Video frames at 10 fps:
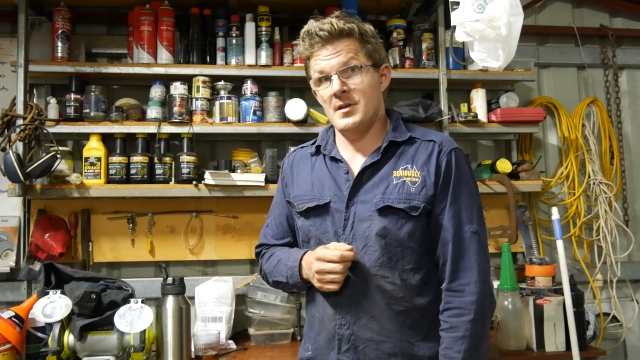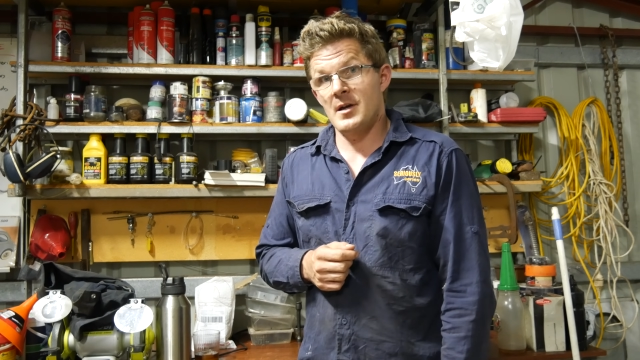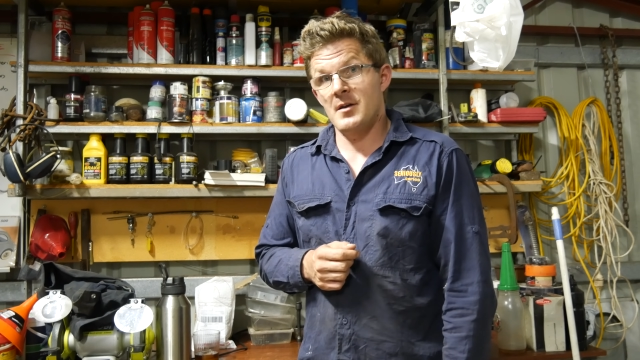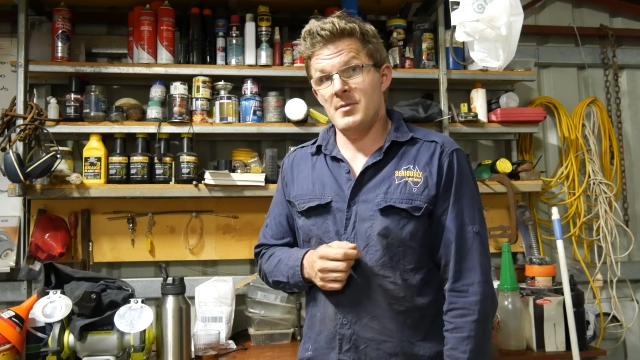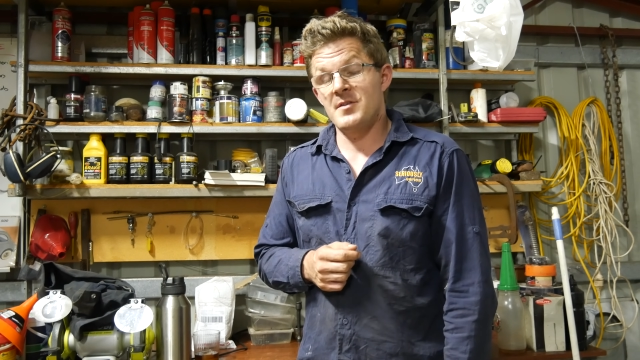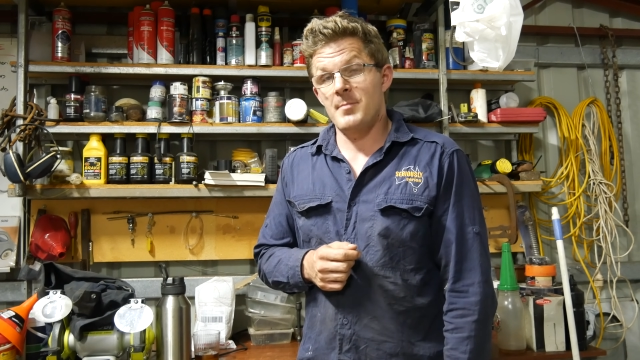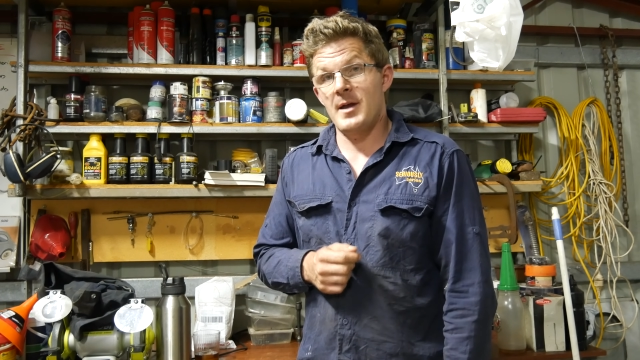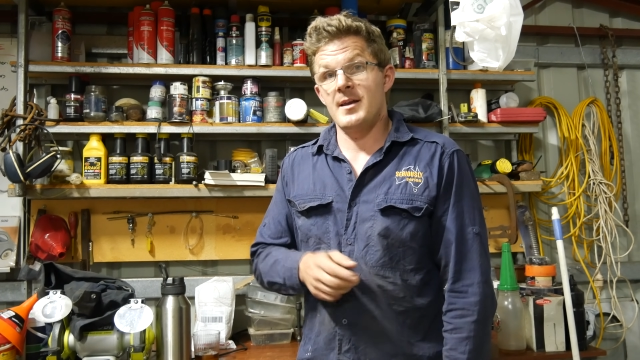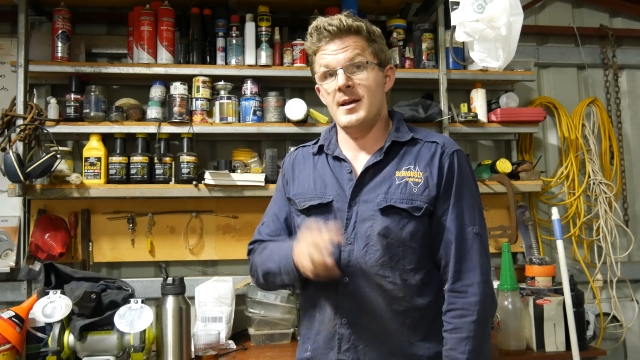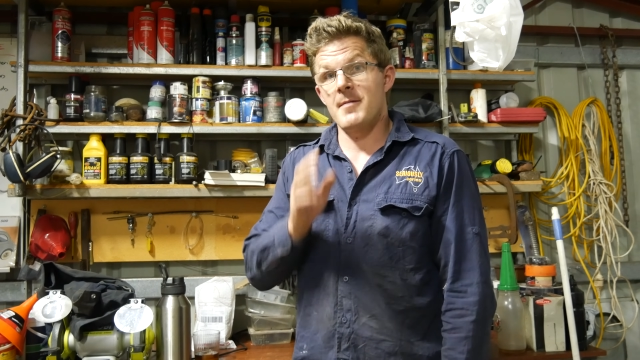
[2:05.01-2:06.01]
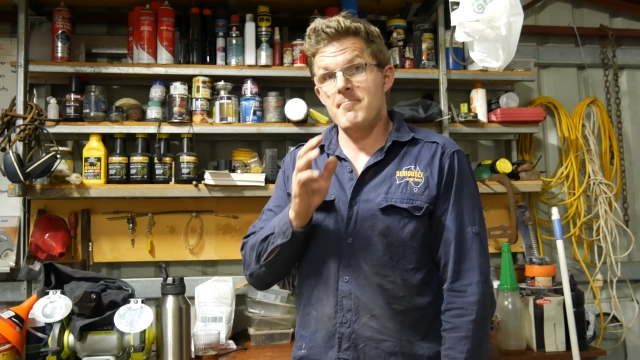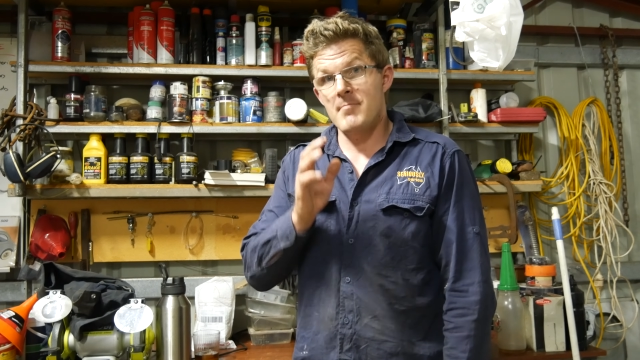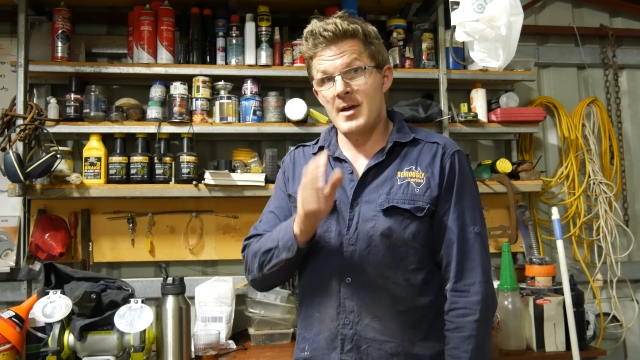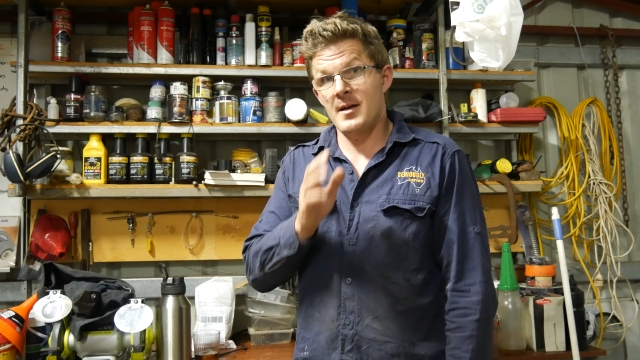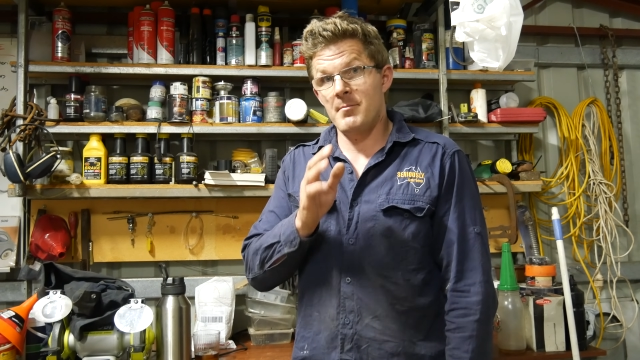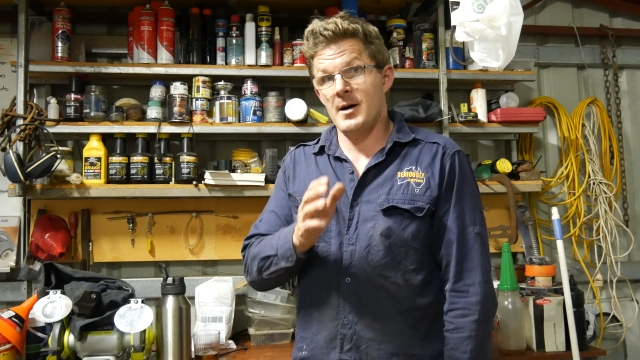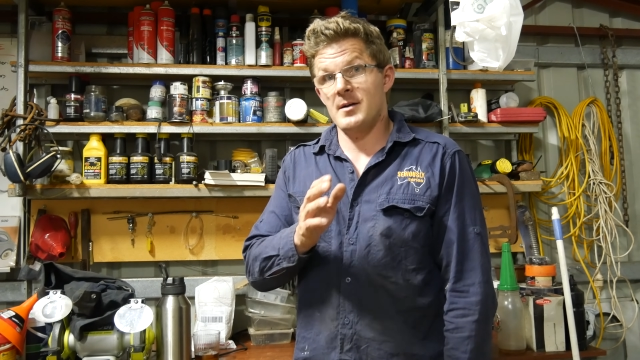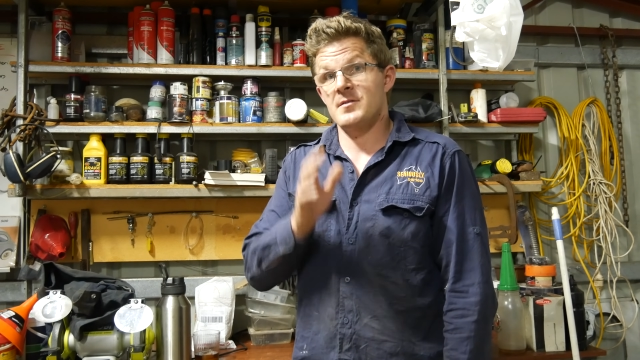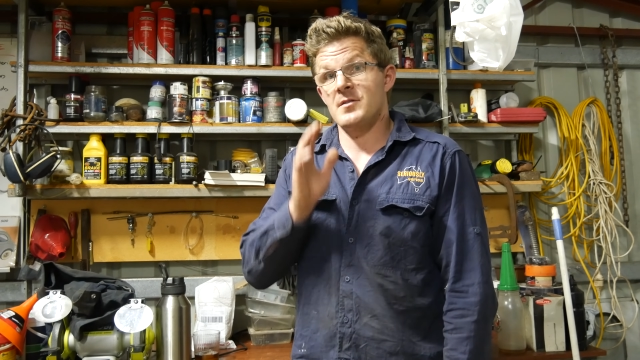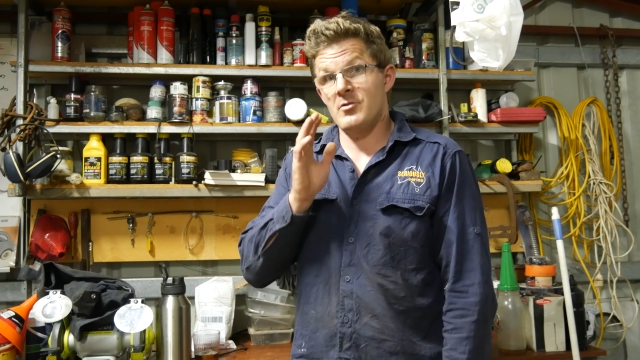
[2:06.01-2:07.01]
You're going to be spending mega
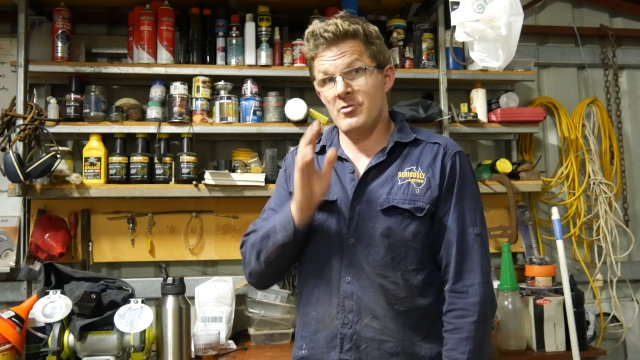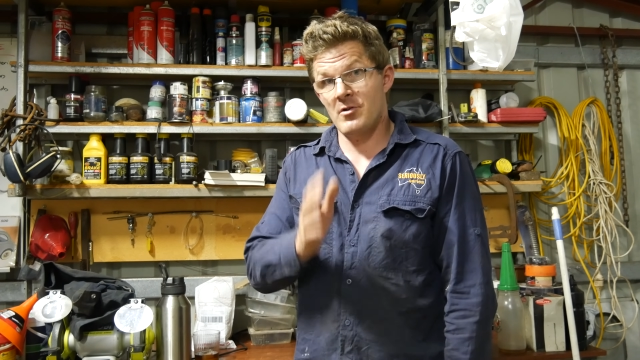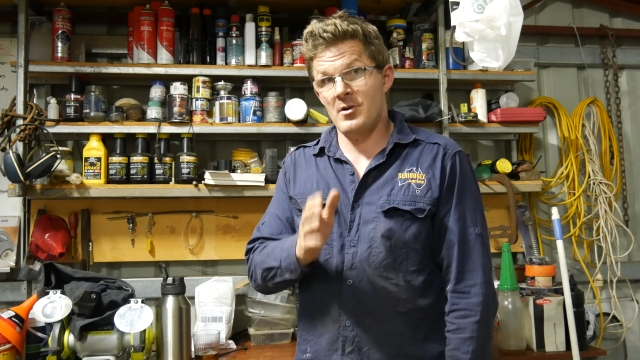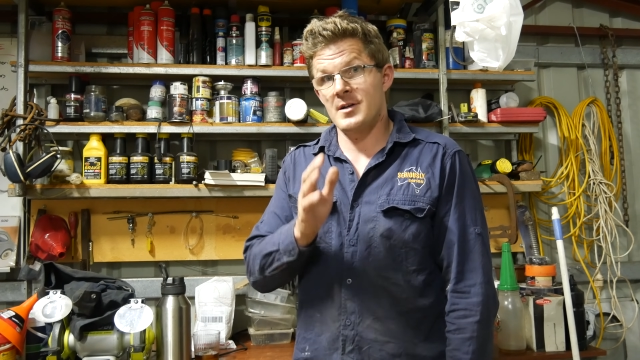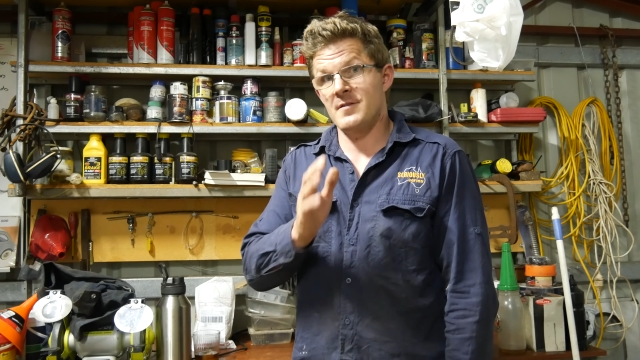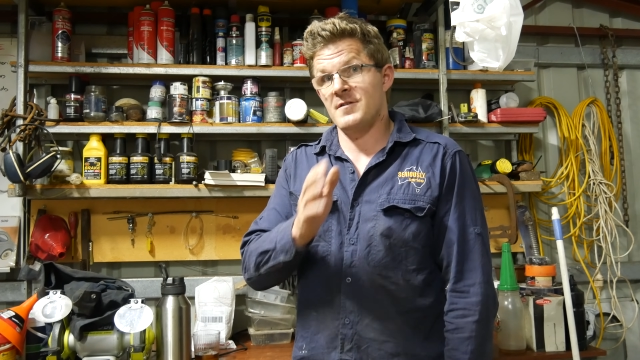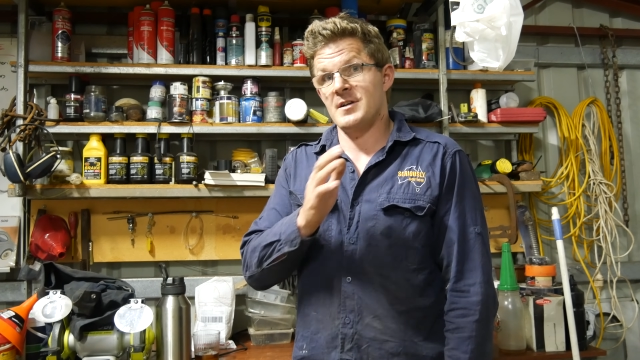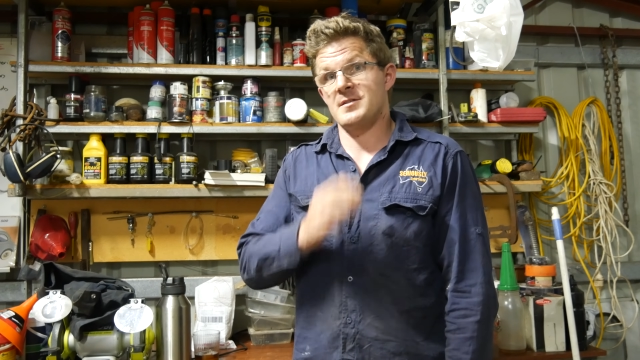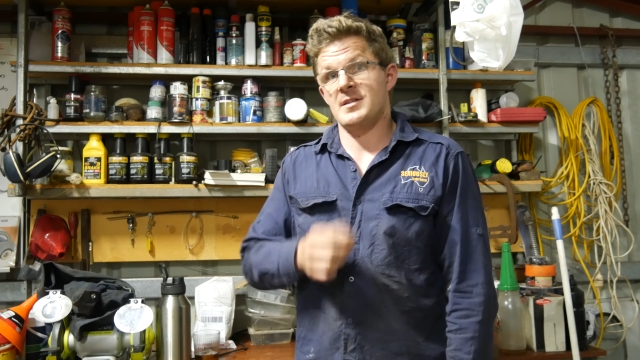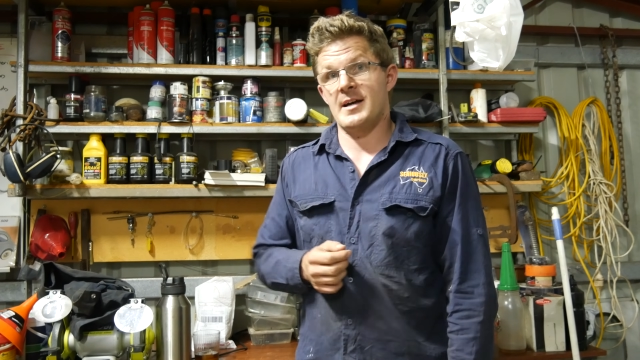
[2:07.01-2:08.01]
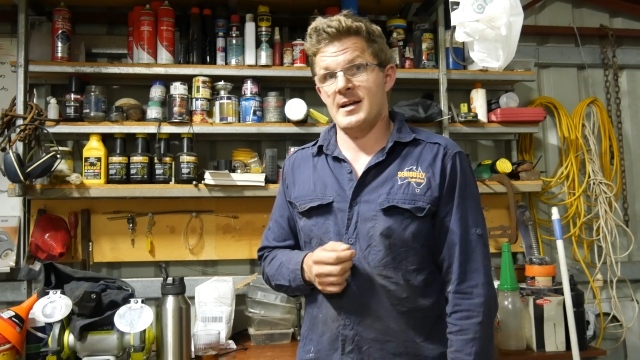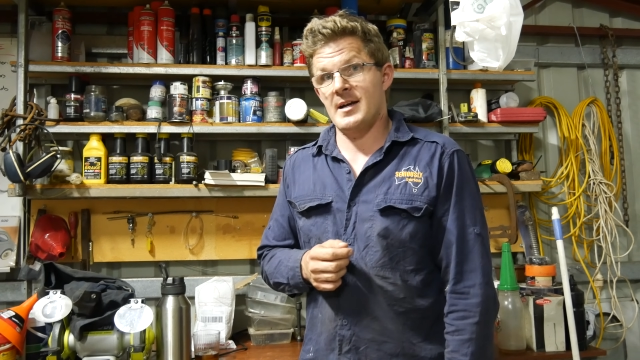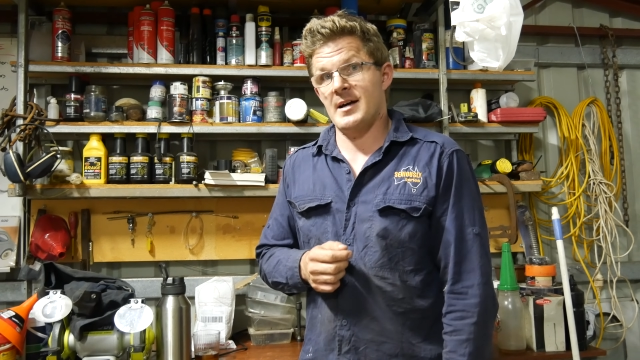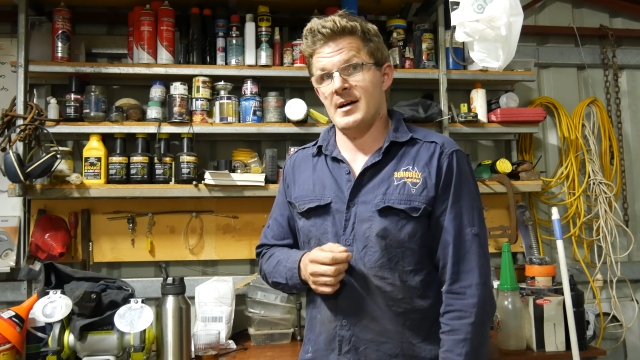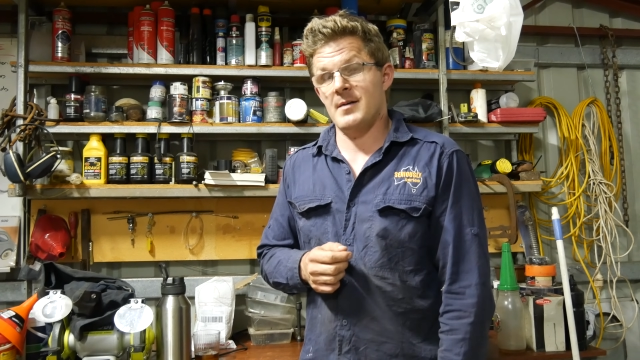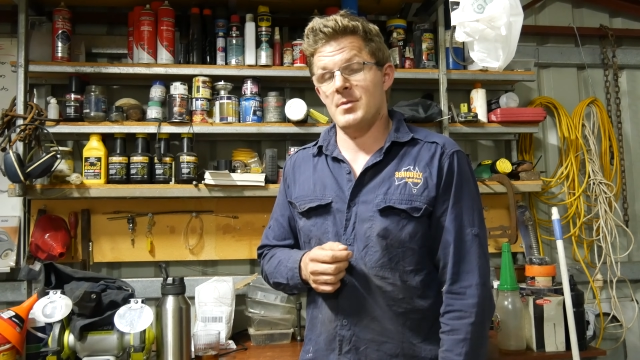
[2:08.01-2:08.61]
bucks trying to fix that car,